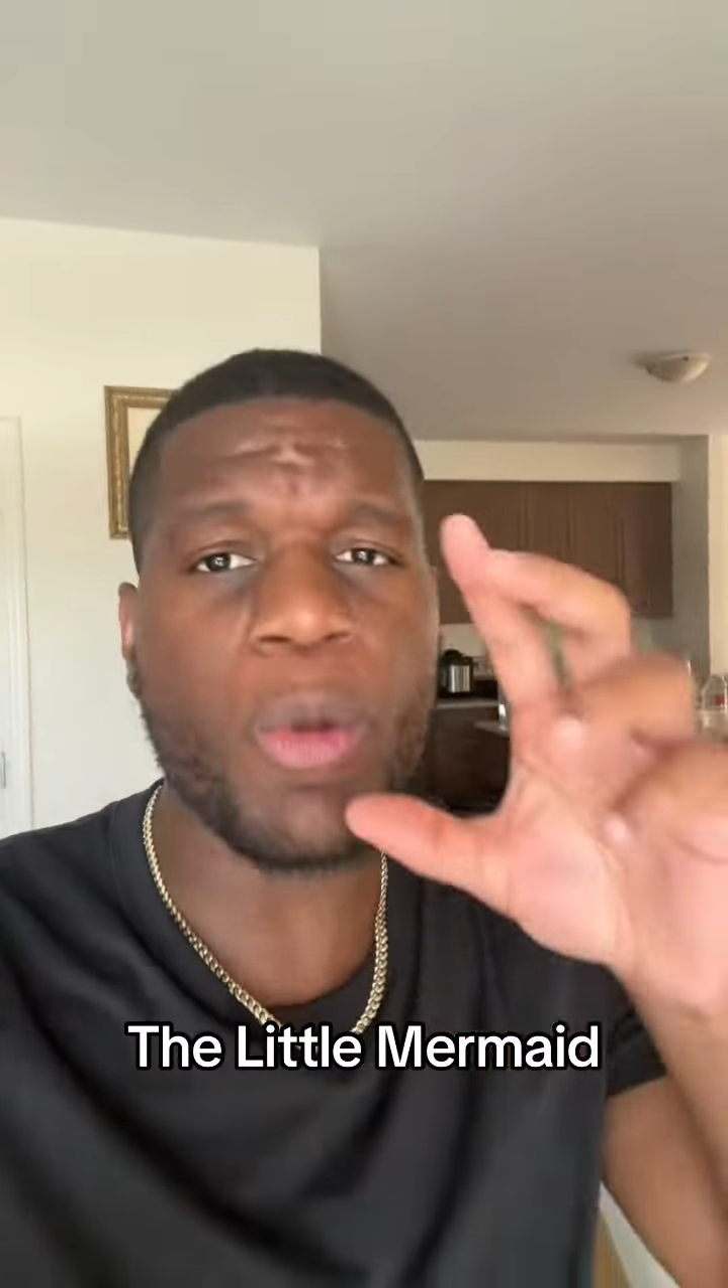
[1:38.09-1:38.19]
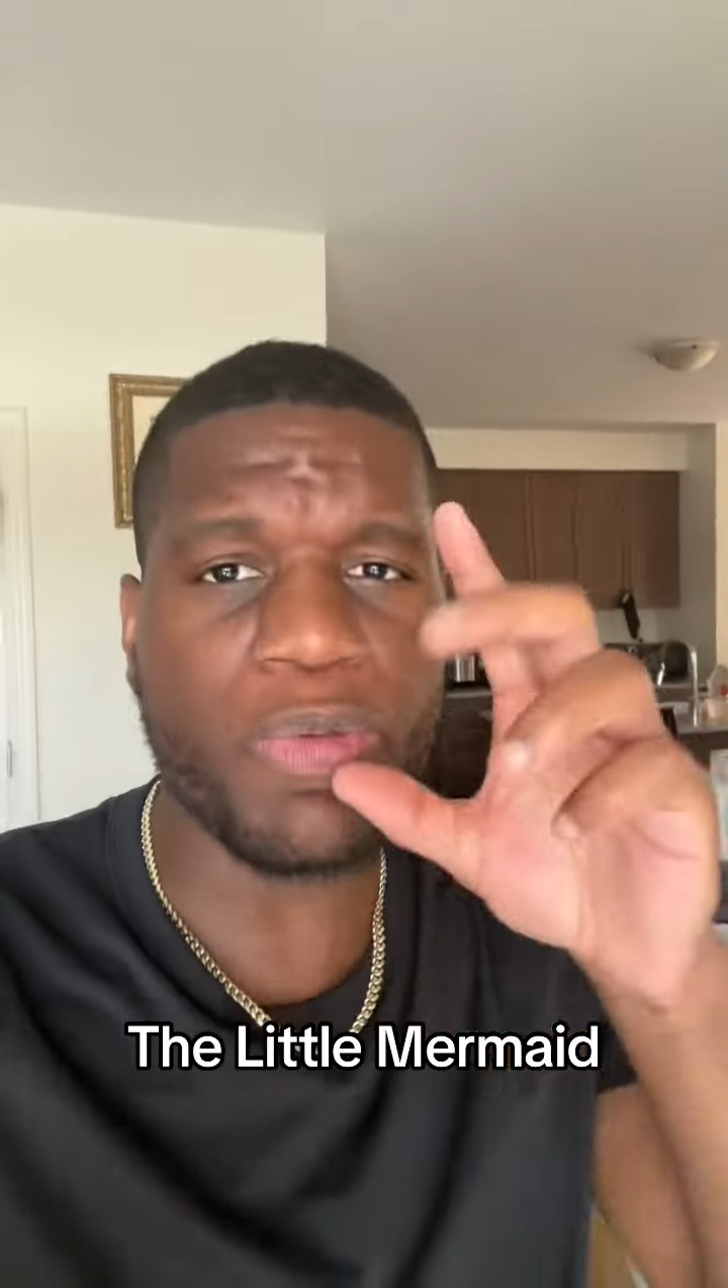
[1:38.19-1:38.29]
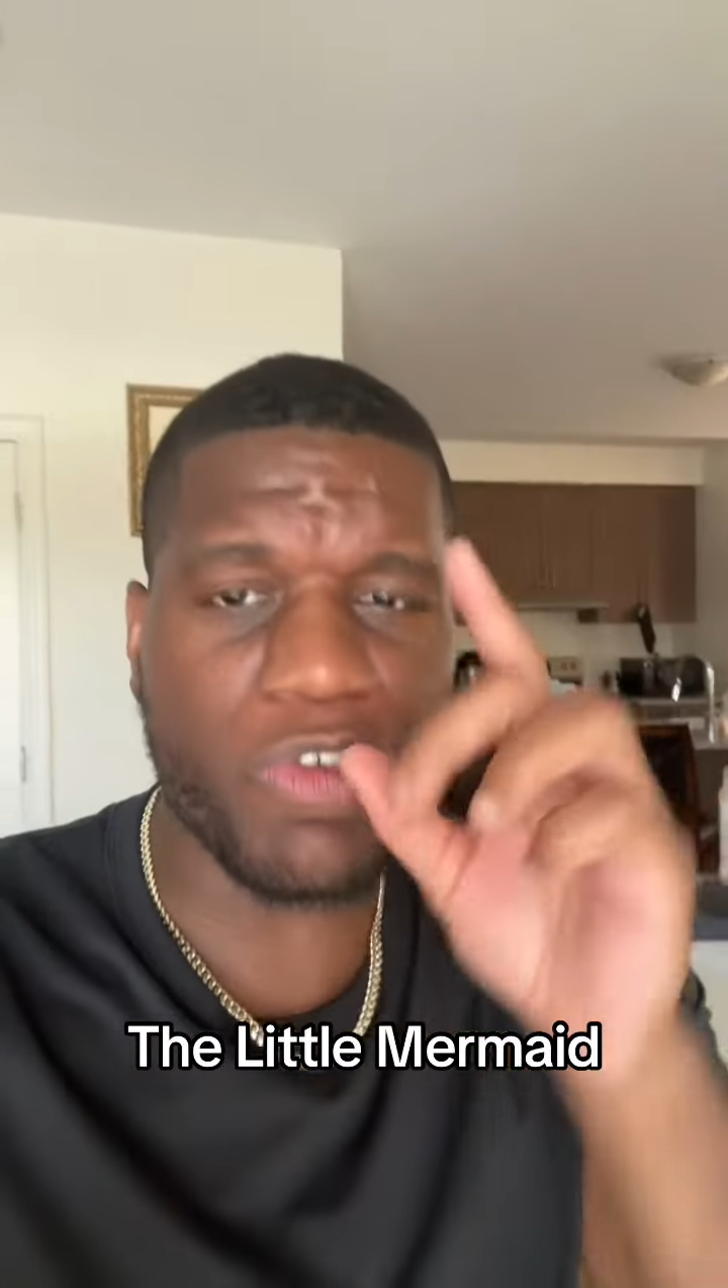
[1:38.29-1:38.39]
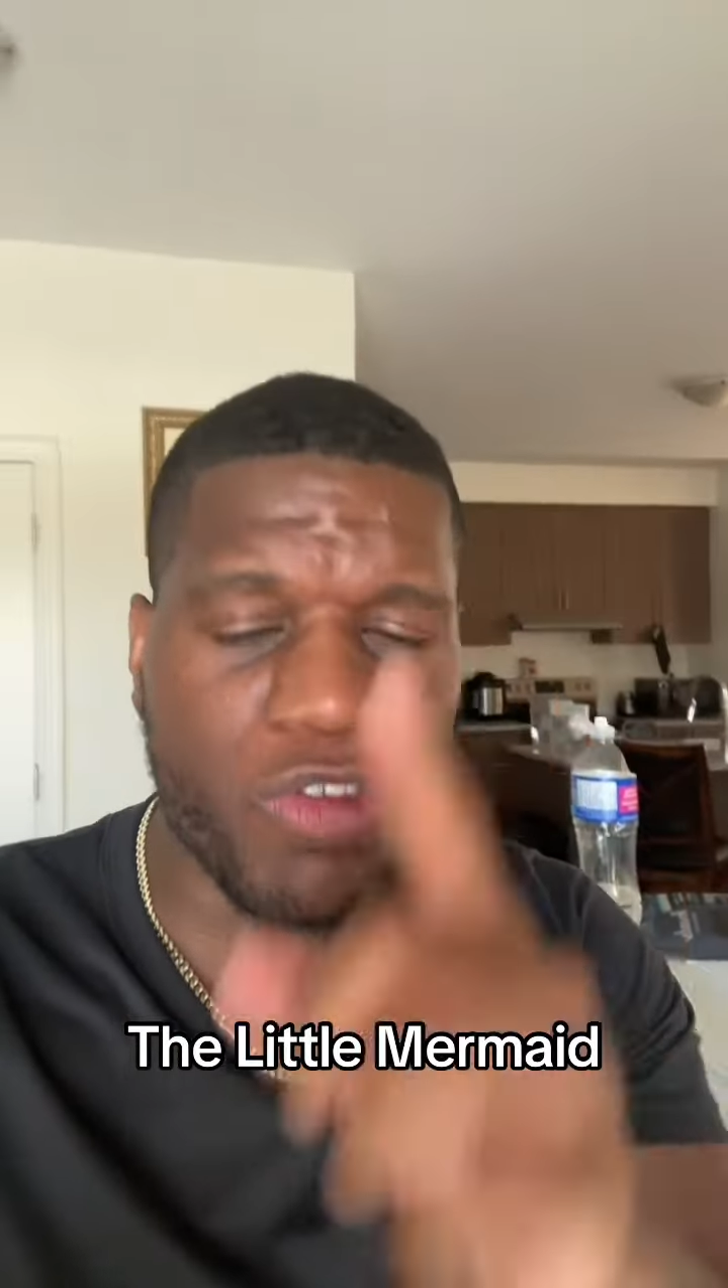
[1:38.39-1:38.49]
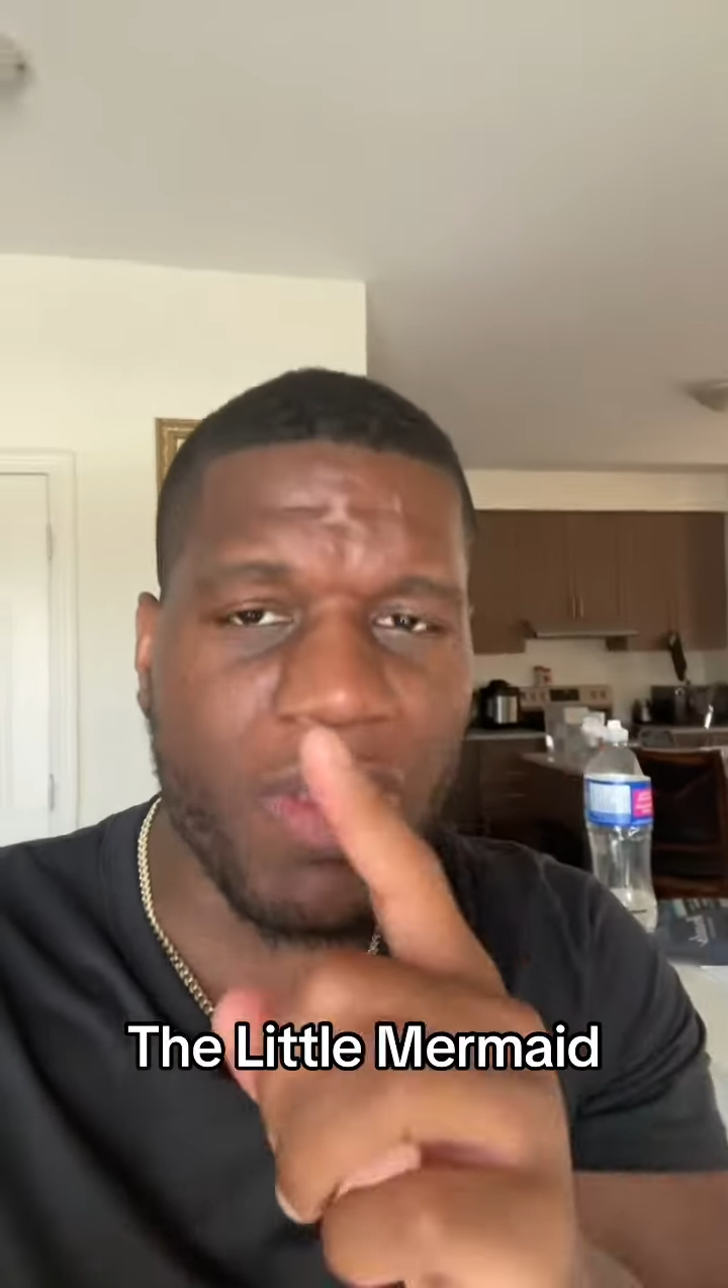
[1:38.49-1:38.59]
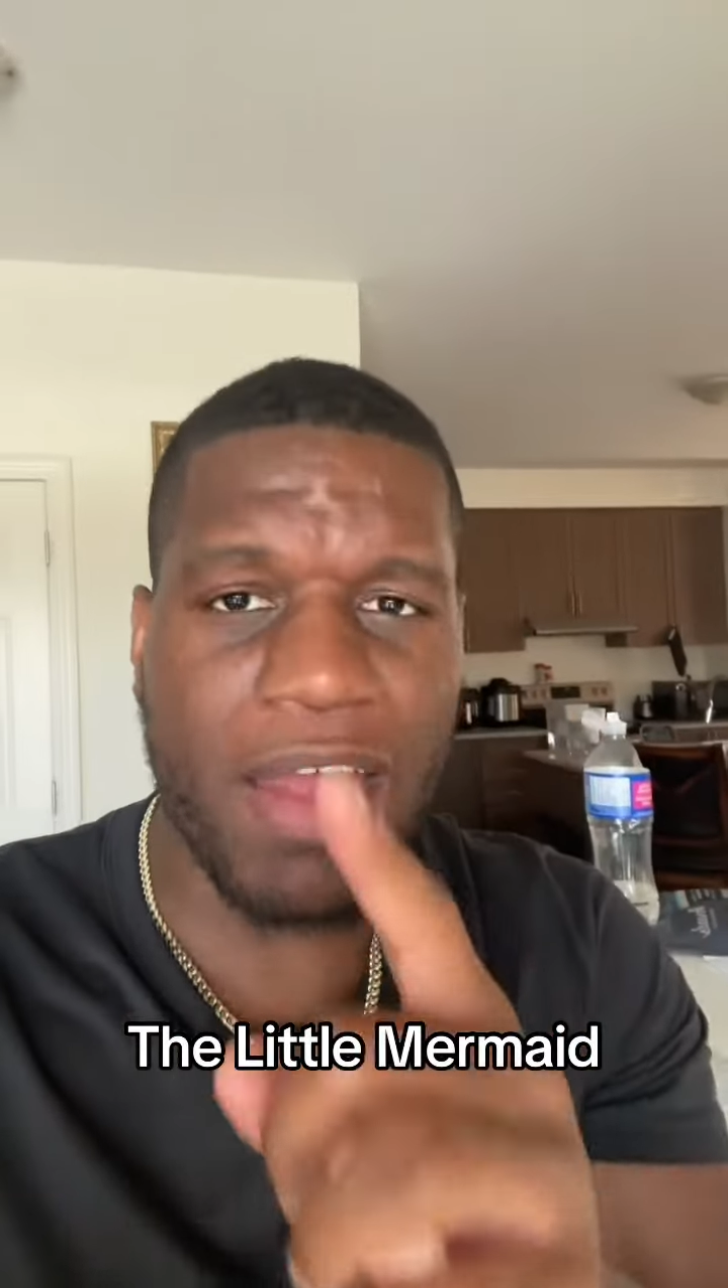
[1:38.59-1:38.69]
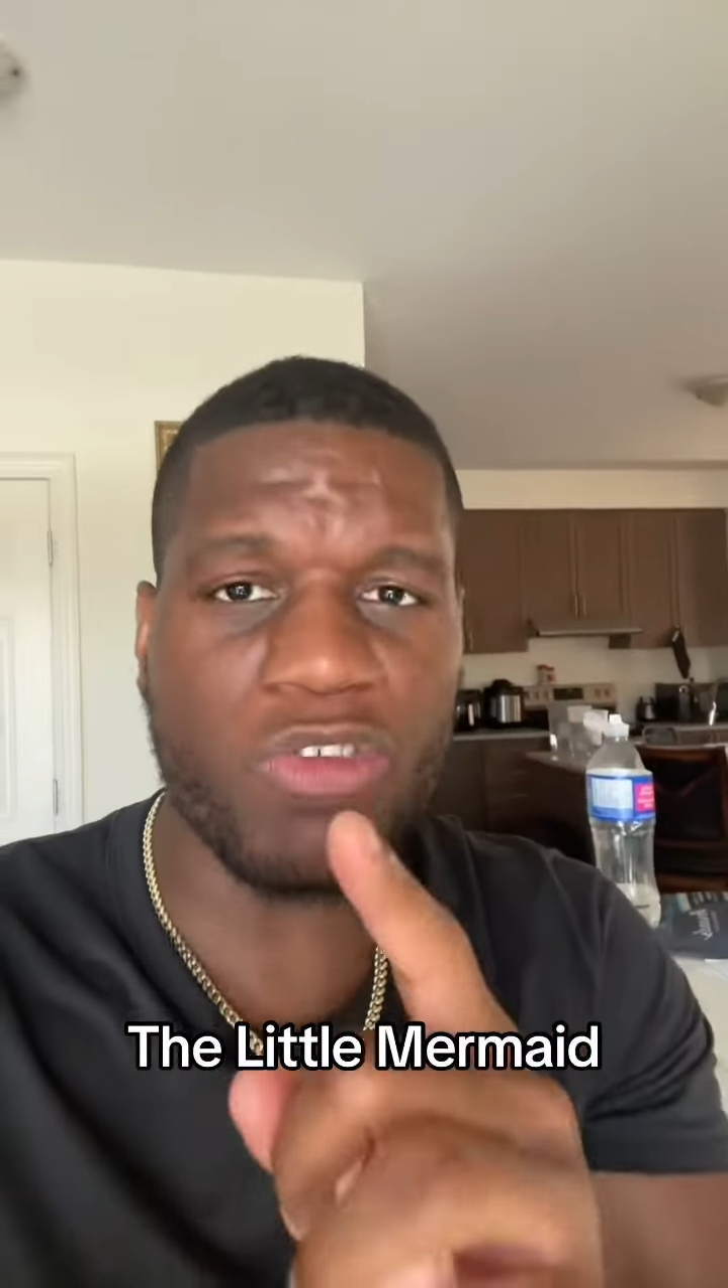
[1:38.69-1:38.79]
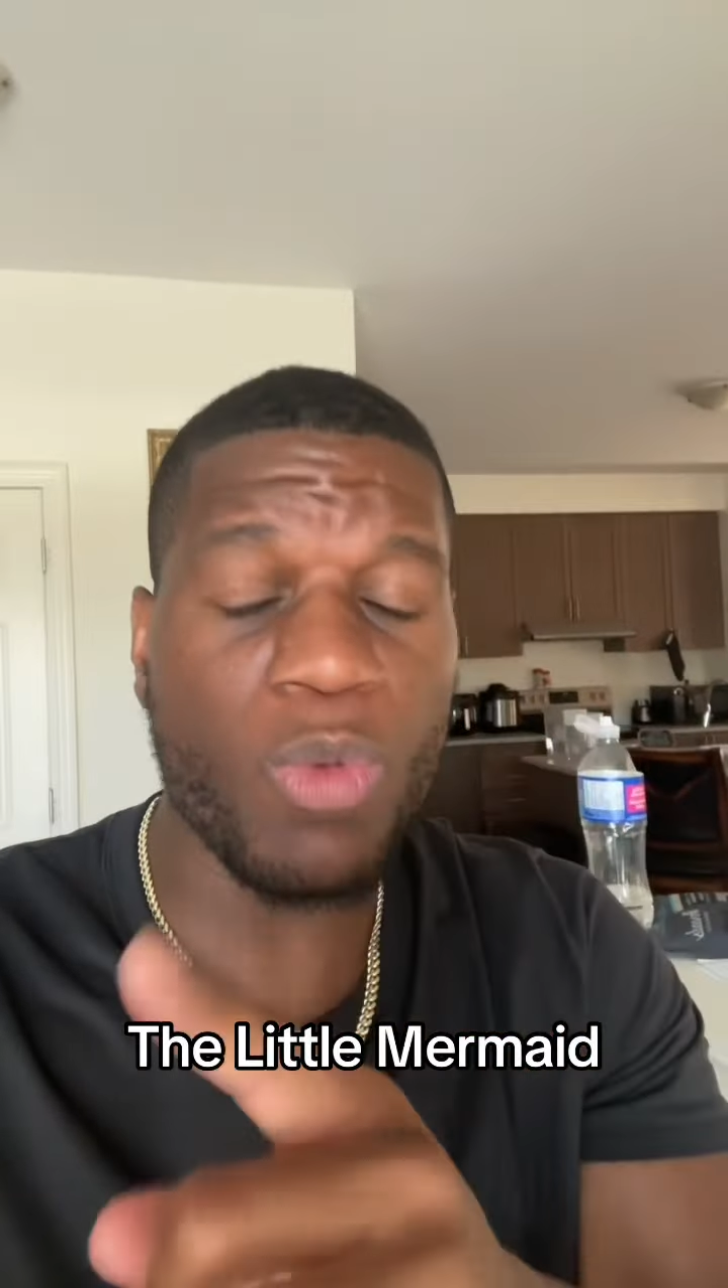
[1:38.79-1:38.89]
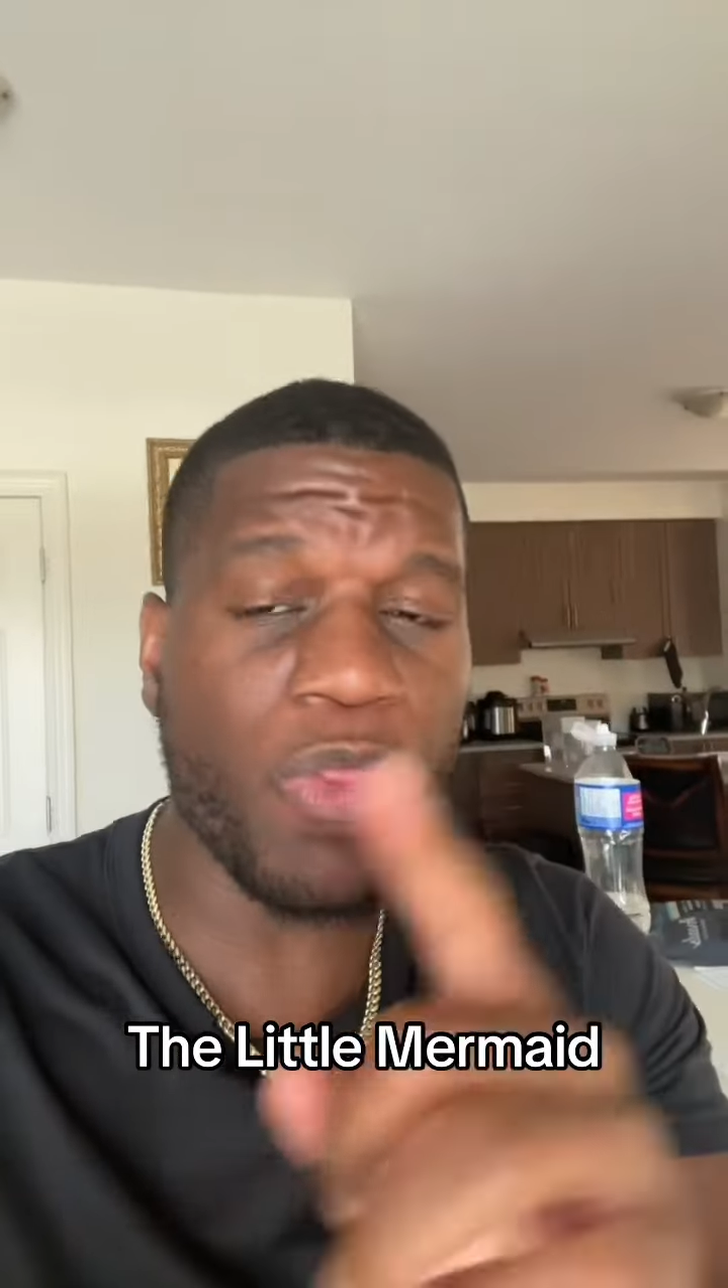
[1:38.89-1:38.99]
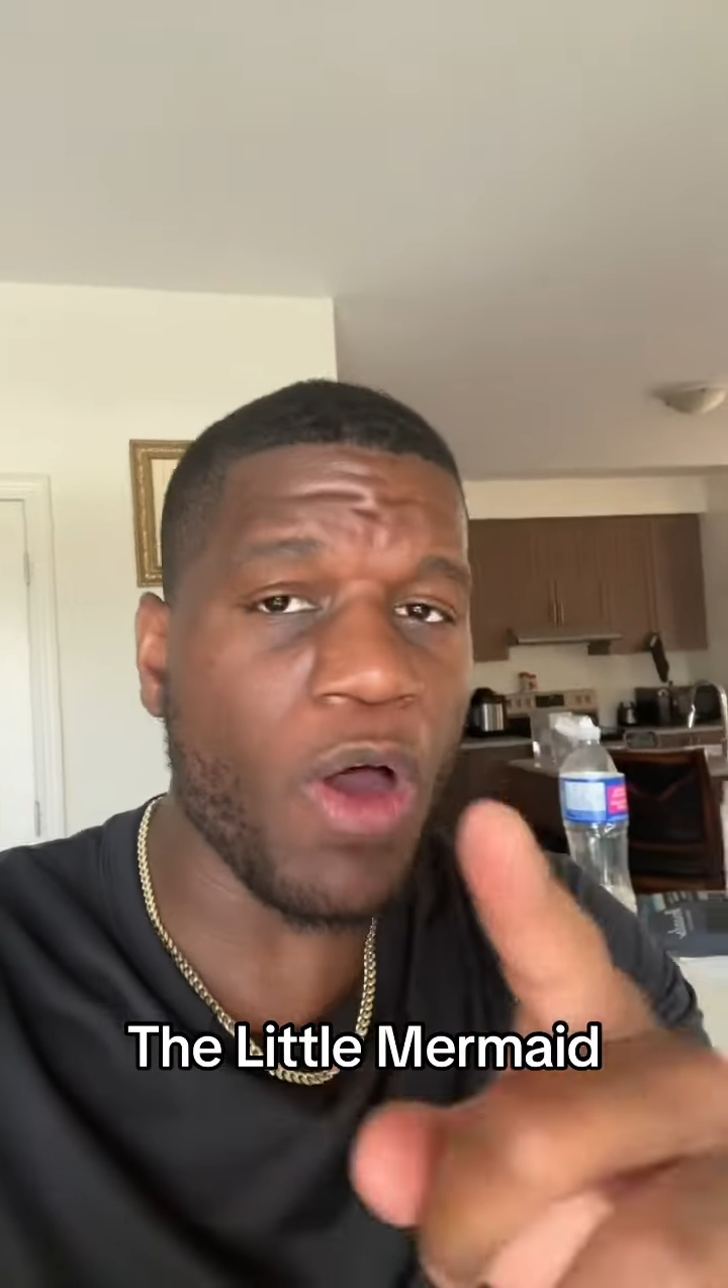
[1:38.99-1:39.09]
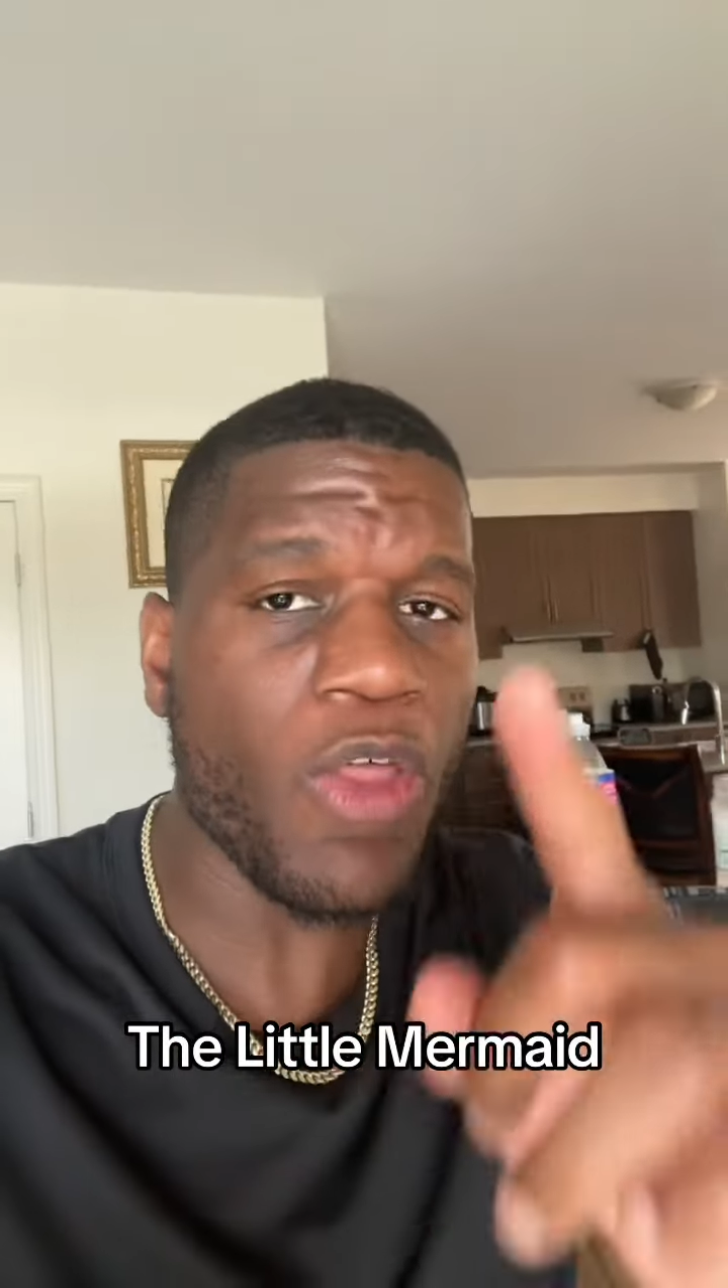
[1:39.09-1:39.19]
obsessed with the